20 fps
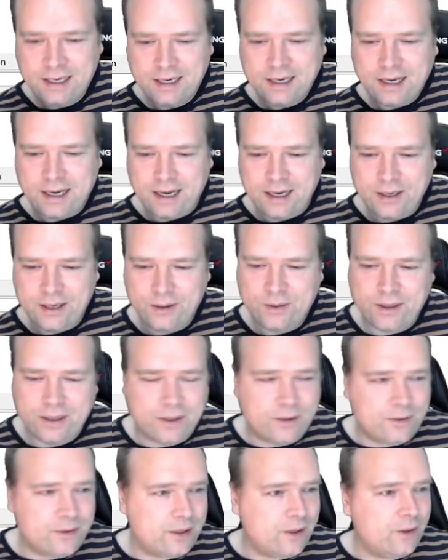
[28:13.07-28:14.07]
I know.
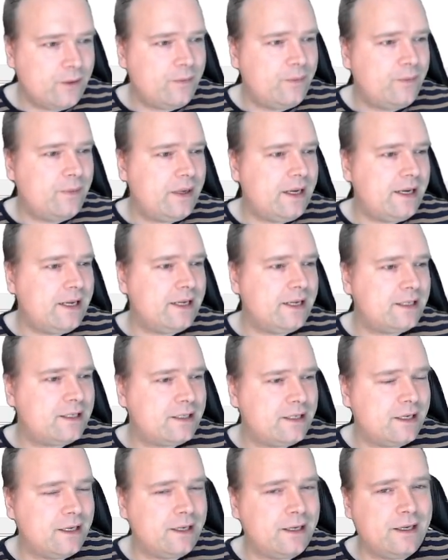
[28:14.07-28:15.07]
It
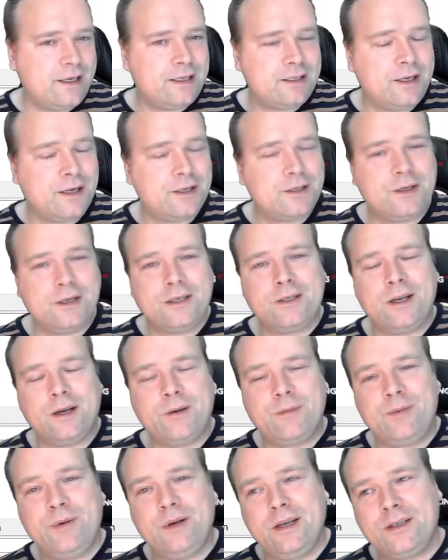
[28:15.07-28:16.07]
is. It's
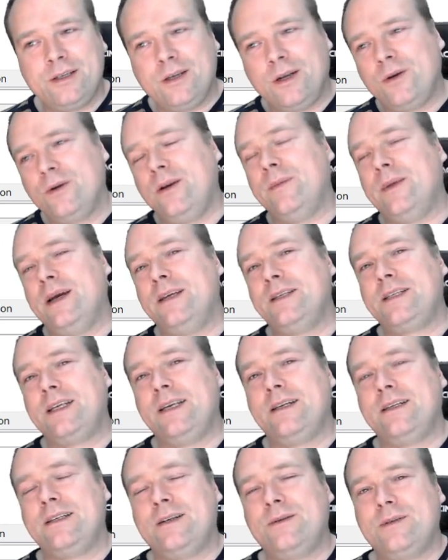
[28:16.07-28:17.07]
not only my
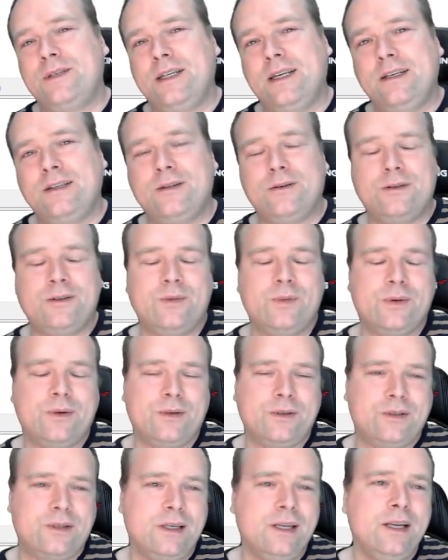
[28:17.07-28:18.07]
skills, I would say. It's also
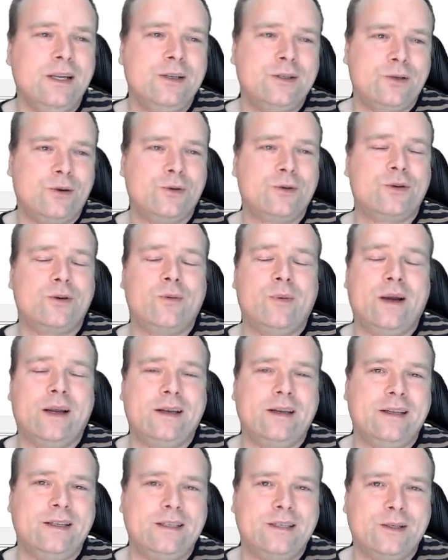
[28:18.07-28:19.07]
because Total
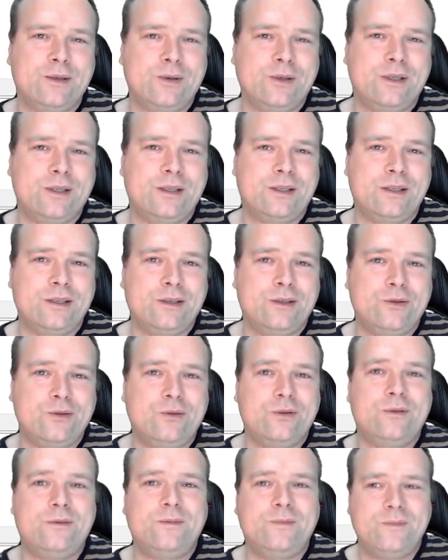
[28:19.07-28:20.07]
Commander is a good
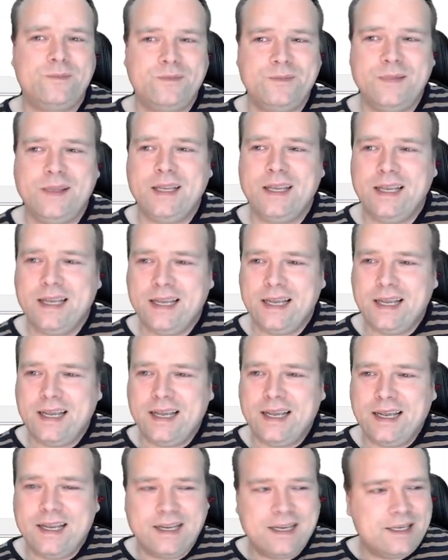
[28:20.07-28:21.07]
tool.
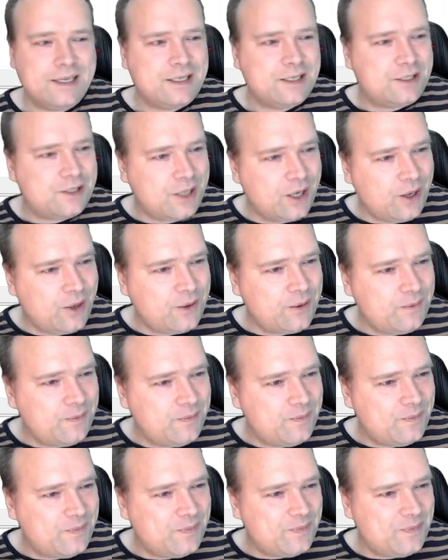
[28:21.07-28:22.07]
So
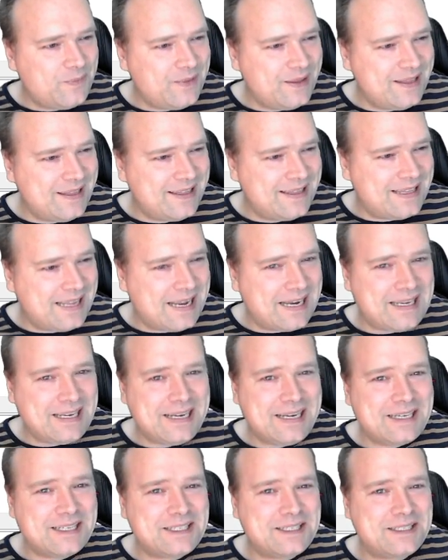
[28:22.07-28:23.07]

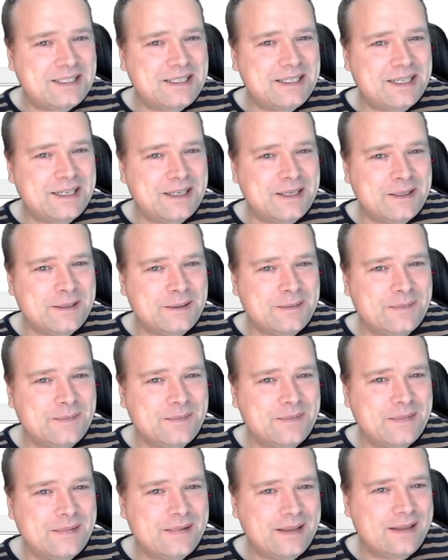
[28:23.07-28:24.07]
that is.
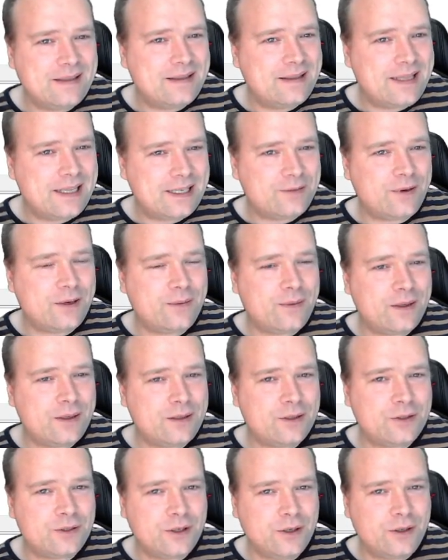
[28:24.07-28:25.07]
That's what I
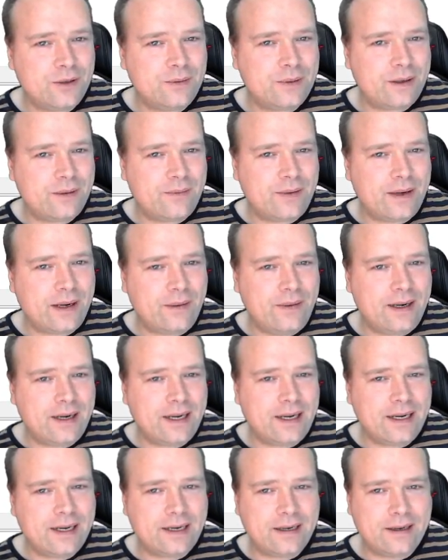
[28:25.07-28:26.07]
wanted to show you. I really
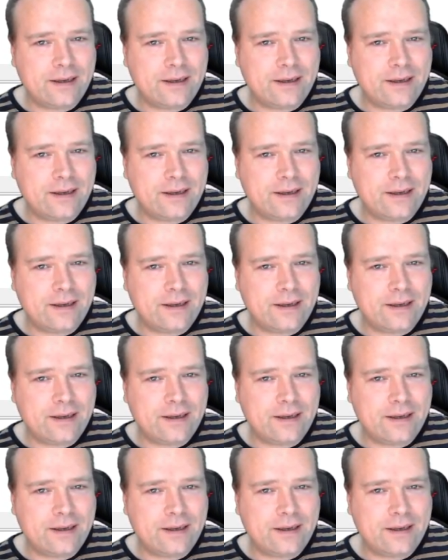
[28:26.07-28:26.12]
like.